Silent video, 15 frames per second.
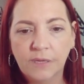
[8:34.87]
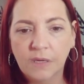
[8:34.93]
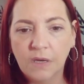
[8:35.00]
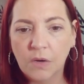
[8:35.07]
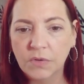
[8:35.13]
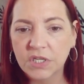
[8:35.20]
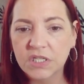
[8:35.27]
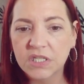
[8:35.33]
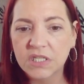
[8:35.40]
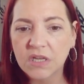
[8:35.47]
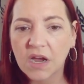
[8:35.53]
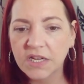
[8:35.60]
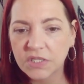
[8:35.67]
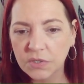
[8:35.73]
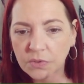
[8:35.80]
Oh, the
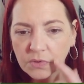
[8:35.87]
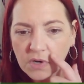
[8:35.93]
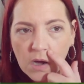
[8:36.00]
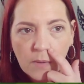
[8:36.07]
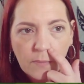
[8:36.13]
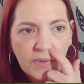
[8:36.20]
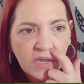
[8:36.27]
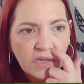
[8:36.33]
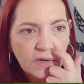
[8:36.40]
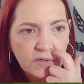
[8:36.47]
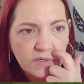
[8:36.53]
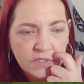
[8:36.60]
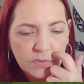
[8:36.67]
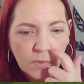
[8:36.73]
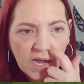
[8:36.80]
design tool can't be
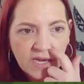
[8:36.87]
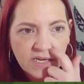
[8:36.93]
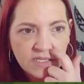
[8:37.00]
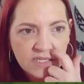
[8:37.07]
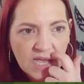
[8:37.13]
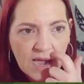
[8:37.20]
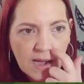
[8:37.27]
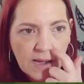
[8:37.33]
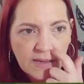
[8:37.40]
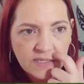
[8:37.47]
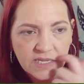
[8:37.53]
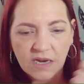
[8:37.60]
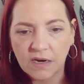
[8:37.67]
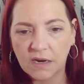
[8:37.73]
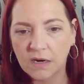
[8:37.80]
used. Why is that? Is
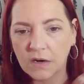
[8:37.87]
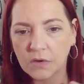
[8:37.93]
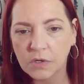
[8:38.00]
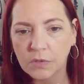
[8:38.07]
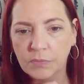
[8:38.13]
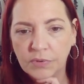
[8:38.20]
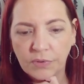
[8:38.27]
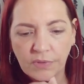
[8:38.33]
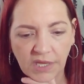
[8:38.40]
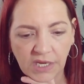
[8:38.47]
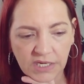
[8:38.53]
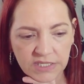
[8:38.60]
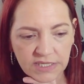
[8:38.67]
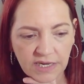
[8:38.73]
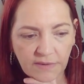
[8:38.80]
it an unlockable thing,
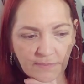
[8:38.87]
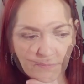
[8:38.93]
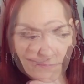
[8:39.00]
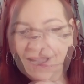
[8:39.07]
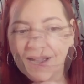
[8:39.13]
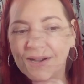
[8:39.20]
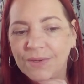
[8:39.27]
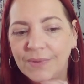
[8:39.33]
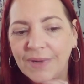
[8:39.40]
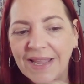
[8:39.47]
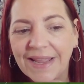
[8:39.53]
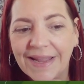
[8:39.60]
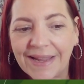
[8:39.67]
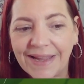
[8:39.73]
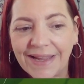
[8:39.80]
is it? Oh, it
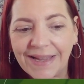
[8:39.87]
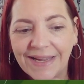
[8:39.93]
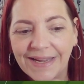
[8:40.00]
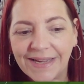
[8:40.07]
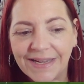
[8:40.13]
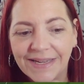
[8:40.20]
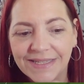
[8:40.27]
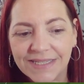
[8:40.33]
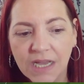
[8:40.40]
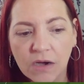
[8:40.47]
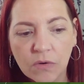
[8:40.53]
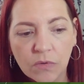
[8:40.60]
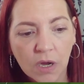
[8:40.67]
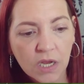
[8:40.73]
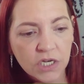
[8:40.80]
is.
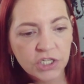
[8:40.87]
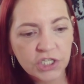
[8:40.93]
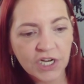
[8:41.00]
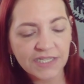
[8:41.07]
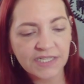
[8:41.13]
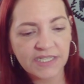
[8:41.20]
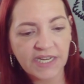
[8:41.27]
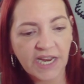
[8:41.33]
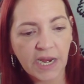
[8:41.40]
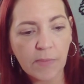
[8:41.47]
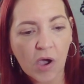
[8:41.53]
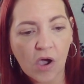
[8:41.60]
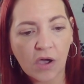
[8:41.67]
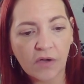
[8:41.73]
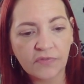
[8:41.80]
Oh, chess team
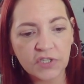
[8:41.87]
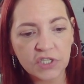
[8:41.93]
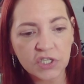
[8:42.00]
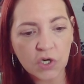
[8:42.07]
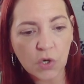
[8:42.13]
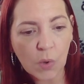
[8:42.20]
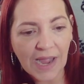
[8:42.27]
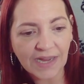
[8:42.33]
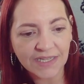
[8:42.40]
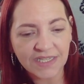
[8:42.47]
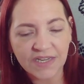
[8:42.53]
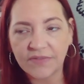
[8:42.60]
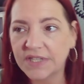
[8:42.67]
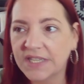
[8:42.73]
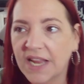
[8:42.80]
after school
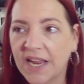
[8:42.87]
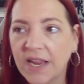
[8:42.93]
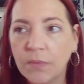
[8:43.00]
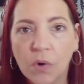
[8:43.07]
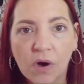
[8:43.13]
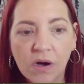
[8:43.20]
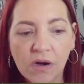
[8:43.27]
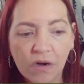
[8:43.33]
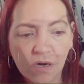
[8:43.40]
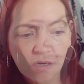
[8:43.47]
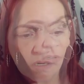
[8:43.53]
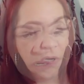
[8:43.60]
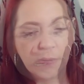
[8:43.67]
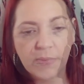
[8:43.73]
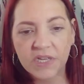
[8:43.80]
activity. What?
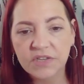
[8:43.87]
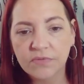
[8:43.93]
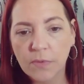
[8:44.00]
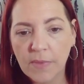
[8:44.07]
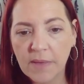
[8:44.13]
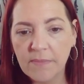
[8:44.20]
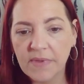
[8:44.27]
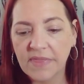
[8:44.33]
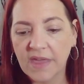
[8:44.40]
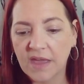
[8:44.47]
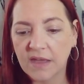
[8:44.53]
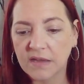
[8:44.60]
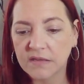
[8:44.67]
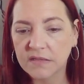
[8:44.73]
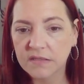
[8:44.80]
Must remember
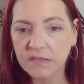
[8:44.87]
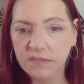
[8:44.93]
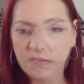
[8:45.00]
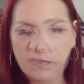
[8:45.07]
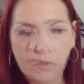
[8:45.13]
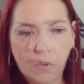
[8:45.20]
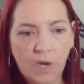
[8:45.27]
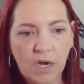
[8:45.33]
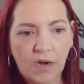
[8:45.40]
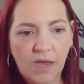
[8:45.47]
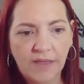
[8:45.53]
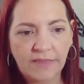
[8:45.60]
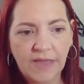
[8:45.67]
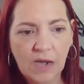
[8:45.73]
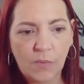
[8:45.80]
this. Quite
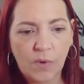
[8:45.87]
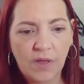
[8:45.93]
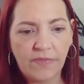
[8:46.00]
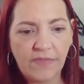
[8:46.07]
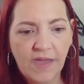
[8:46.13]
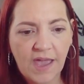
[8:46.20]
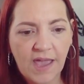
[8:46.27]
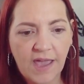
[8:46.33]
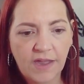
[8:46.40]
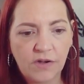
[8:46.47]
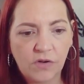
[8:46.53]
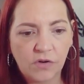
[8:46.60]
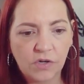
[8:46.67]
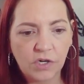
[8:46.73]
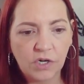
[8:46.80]
like that one there.
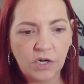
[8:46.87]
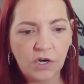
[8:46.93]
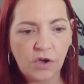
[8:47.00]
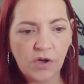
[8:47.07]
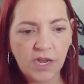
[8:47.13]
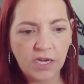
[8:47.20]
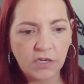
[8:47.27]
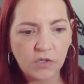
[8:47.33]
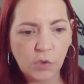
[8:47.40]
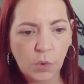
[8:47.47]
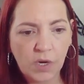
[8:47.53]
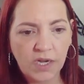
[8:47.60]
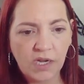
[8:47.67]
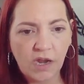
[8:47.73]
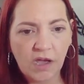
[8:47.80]
Not going to lie,
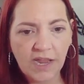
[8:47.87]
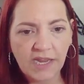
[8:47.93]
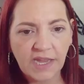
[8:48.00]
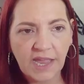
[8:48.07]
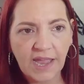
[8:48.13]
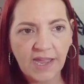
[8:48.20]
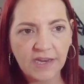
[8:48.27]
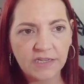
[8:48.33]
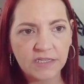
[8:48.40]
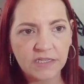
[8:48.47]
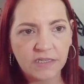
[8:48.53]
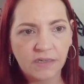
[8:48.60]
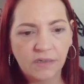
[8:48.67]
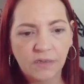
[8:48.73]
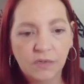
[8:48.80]
quite like
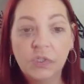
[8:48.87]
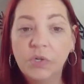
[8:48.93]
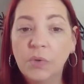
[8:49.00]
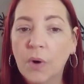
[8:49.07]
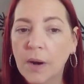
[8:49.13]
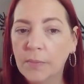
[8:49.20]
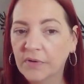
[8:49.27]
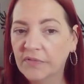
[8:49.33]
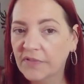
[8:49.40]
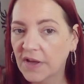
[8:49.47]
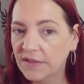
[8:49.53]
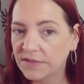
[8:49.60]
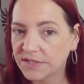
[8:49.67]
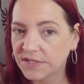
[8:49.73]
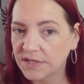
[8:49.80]
it. Do I prefer
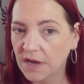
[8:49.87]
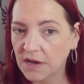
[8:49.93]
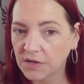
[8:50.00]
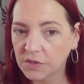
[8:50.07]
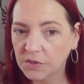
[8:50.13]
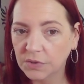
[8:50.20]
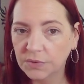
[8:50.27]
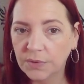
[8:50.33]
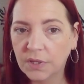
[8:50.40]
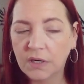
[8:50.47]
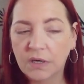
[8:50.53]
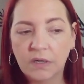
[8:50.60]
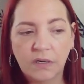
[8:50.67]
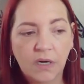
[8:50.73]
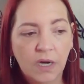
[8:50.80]
the circle?
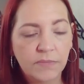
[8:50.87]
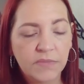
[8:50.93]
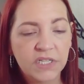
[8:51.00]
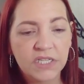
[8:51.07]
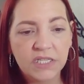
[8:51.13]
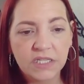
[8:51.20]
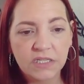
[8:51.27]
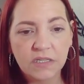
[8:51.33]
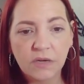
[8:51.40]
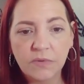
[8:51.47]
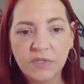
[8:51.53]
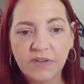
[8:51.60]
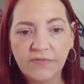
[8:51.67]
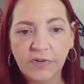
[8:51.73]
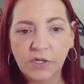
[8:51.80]
Oh. So
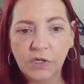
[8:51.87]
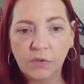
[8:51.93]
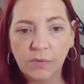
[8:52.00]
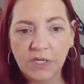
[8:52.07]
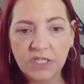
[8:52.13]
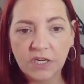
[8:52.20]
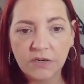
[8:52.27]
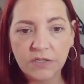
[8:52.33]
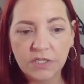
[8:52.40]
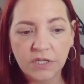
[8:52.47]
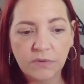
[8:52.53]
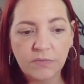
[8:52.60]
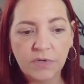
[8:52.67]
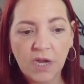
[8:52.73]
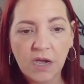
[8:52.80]
difficult. I
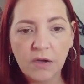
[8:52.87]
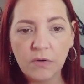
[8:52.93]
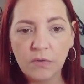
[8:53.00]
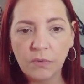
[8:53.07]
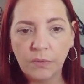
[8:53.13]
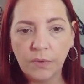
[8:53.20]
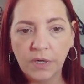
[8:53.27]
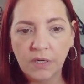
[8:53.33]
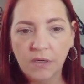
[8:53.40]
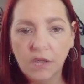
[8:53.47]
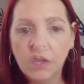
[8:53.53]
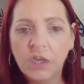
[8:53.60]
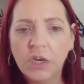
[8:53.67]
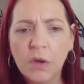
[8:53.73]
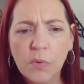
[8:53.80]
don't know.
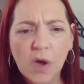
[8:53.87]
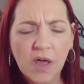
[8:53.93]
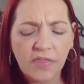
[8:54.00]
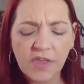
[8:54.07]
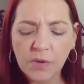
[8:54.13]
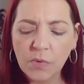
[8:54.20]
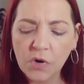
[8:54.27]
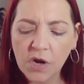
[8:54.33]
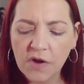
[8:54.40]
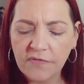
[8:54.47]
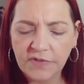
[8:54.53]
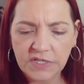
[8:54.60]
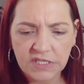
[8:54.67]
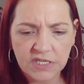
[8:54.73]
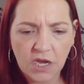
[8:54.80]
You know what? I think we'll go
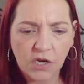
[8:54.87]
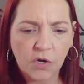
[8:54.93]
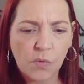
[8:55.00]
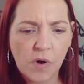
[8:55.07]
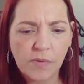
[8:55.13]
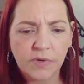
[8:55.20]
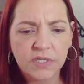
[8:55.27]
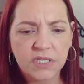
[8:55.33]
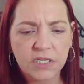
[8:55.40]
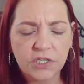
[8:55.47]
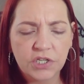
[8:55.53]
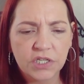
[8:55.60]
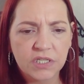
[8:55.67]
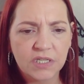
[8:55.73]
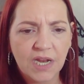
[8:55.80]
for the circle one because it's
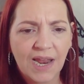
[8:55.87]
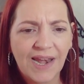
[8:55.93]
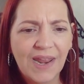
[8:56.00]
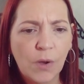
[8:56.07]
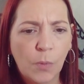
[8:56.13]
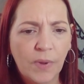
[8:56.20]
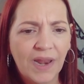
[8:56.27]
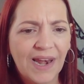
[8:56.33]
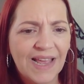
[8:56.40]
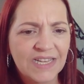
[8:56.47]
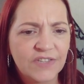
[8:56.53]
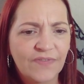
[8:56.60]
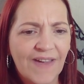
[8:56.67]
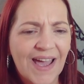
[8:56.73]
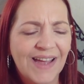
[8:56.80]
just a little bit
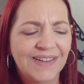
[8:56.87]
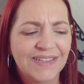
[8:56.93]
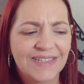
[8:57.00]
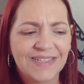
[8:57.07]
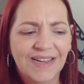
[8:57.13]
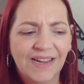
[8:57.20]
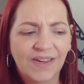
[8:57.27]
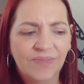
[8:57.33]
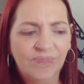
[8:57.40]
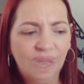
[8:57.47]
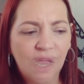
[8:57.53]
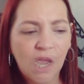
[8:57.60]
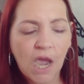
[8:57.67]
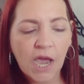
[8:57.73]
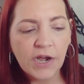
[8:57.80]
less fancy.
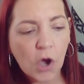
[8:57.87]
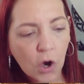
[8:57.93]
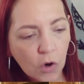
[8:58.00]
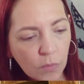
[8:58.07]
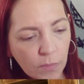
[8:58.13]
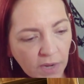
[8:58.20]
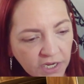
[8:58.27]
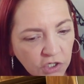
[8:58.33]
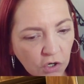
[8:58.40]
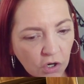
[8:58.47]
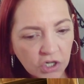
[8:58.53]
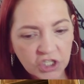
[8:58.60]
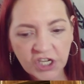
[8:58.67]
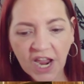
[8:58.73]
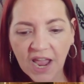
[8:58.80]
And oh my
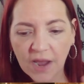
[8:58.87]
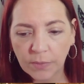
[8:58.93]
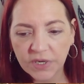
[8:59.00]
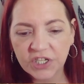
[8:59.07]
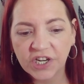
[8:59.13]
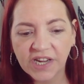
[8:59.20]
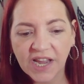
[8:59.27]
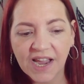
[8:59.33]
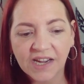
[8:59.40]
gosh, yeah, we should get a